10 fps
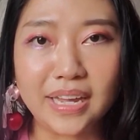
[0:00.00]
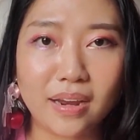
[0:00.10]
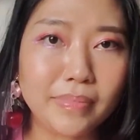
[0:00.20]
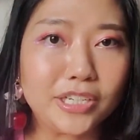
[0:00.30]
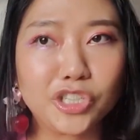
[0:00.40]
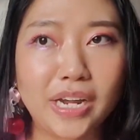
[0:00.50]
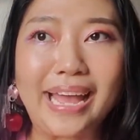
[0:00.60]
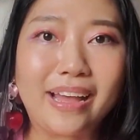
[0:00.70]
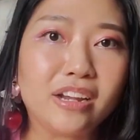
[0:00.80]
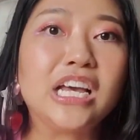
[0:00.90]
make sure that
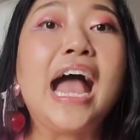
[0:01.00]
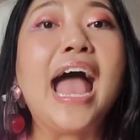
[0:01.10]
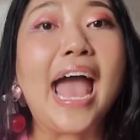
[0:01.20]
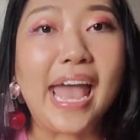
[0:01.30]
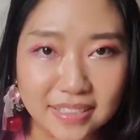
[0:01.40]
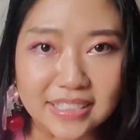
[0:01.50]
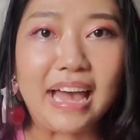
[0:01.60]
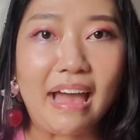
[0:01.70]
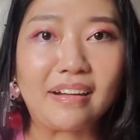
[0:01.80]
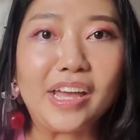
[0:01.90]
I got
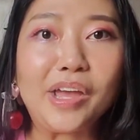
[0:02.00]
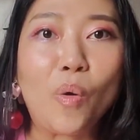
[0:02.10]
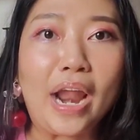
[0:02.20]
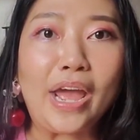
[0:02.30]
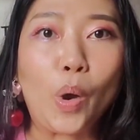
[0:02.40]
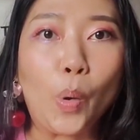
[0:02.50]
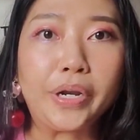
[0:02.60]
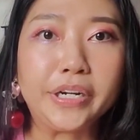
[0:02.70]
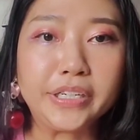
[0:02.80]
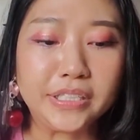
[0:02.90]
exactly what I
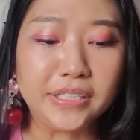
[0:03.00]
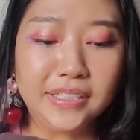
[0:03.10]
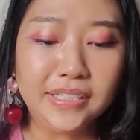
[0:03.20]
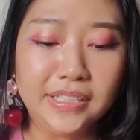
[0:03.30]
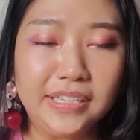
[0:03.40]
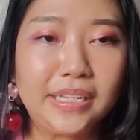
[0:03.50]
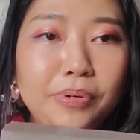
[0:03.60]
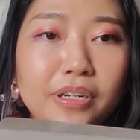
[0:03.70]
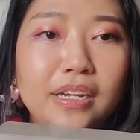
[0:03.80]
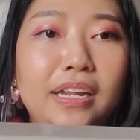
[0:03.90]
ordered. They
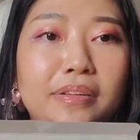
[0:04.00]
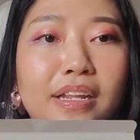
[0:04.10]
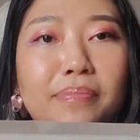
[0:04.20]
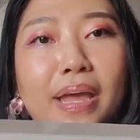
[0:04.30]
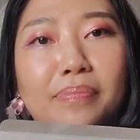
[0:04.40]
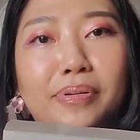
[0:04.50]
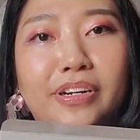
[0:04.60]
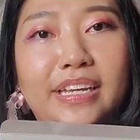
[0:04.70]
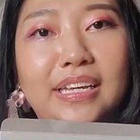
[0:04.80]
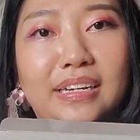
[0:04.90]
put a little paper
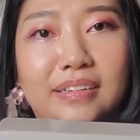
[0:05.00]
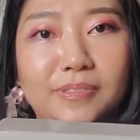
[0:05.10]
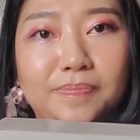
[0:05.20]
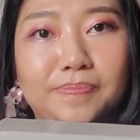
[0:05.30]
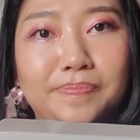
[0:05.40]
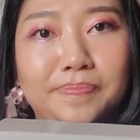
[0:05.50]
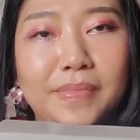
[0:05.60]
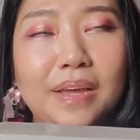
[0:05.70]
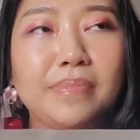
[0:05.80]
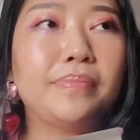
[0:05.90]
here,
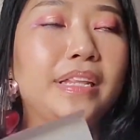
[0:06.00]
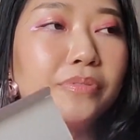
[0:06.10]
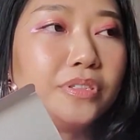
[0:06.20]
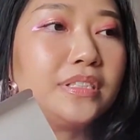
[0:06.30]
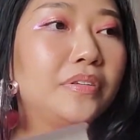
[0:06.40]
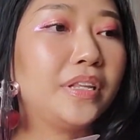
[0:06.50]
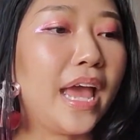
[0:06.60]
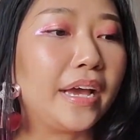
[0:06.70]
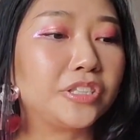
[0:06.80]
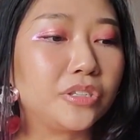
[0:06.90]
and maybe they will sell the
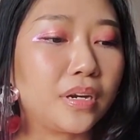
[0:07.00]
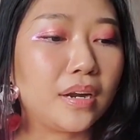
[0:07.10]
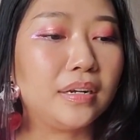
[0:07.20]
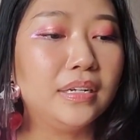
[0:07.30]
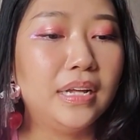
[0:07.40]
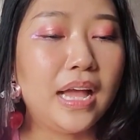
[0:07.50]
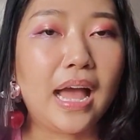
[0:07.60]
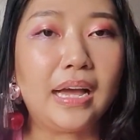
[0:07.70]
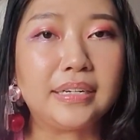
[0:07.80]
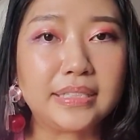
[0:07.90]
extra
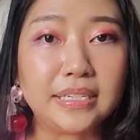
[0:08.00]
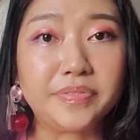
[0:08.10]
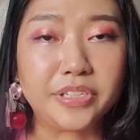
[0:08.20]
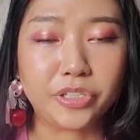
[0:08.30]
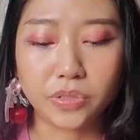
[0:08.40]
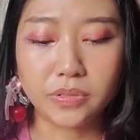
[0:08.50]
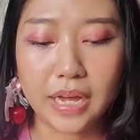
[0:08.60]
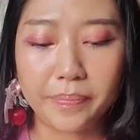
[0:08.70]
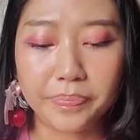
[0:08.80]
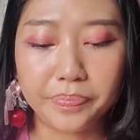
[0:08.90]
as individual.
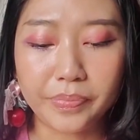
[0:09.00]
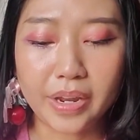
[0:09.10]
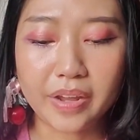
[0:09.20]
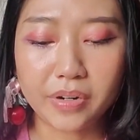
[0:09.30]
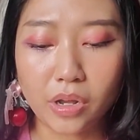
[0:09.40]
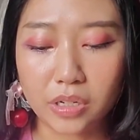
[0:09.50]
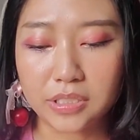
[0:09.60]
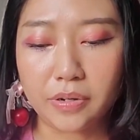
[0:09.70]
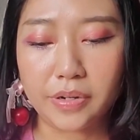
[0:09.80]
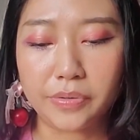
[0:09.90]
I never looked,
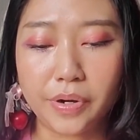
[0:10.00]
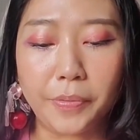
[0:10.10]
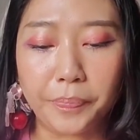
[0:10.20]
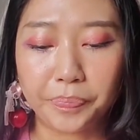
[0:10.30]
so I don't know.